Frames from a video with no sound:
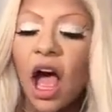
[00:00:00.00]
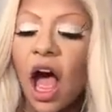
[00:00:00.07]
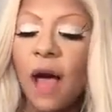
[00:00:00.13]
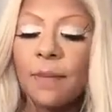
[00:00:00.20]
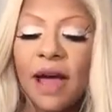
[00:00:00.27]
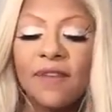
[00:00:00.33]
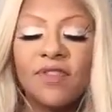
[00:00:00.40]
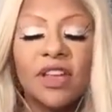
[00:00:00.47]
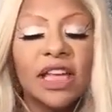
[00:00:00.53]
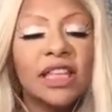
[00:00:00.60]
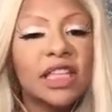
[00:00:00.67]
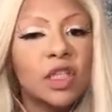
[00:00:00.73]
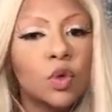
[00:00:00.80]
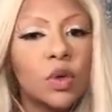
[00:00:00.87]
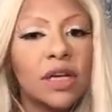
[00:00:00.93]
I feel
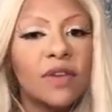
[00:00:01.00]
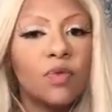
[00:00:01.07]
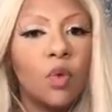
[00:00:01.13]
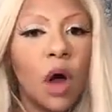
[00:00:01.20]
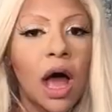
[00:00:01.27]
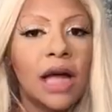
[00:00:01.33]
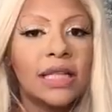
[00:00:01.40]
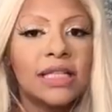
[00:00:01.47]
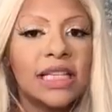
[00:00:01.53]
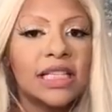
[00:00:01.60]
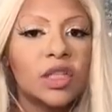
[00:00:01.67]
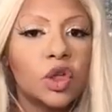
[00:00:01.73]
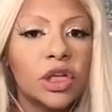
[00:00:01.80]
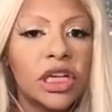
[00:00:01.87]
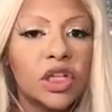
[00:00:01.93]
like this Queen of Wands
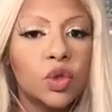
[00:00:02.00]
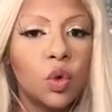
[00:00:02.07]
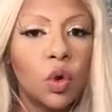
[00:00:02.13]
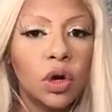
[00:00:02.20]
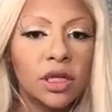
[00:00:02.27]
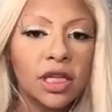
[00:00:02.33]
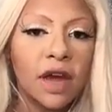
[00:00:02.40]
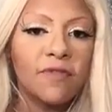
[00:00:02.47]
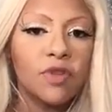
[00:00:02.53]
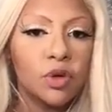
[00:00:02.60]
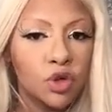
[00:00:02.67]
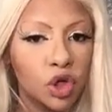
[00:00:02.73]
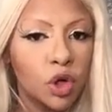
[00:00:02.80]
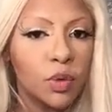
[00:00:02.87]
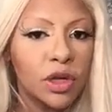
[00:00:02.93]
is looking towards a
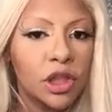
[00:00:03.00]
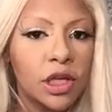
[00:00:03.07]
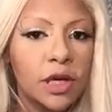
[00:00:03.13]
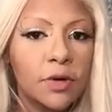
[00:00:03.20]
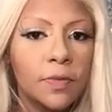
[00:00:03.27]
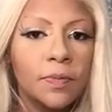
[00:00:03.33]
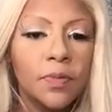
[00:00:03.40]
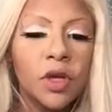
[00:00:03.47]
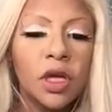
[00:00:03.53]
future with you.